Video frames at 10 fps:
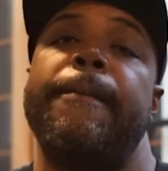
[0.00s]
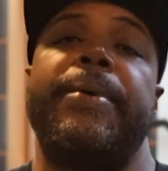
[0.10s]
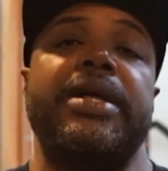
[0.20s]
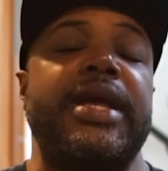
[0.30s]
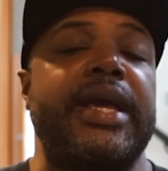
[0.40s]

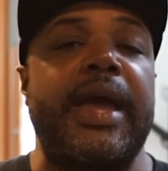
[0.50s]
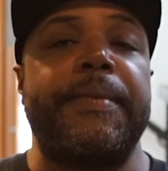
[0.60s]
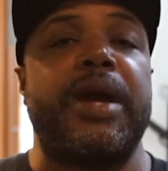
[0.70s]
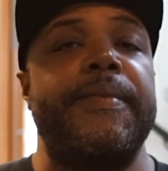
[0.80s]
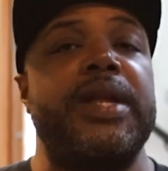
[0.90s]
But they
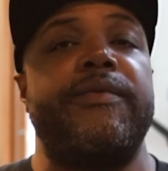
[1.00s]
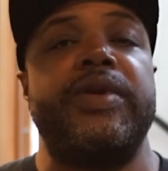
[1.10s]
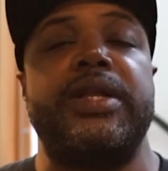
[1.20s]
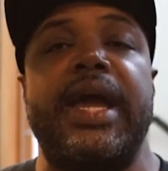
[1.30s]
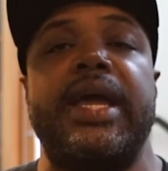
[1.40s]
kept coming
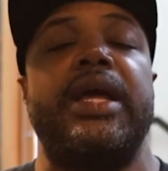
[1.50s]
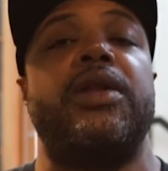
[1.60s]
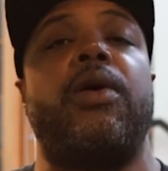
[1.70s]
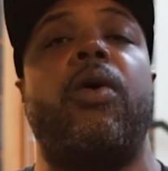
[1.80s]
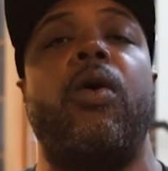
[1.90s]
every day, and
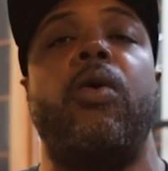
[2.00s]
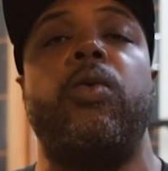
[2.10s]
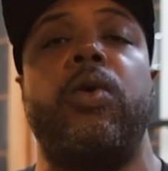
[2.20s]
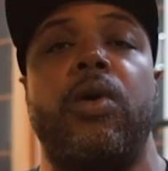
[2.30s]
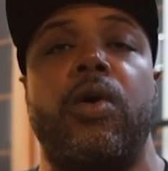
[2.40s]
the whole
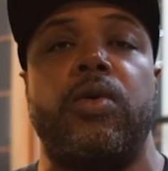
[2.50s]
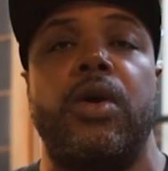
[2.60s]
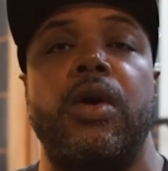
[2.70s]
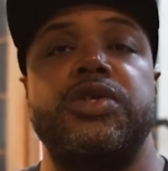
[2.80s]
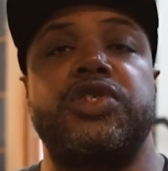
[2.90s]

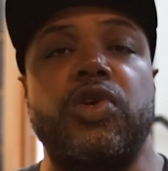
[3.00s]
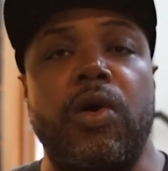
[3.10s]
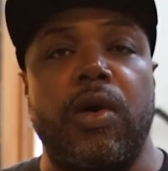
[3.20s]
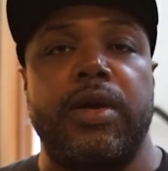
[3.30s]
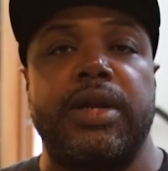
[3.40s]
world
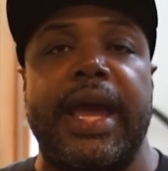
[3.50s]
saw it.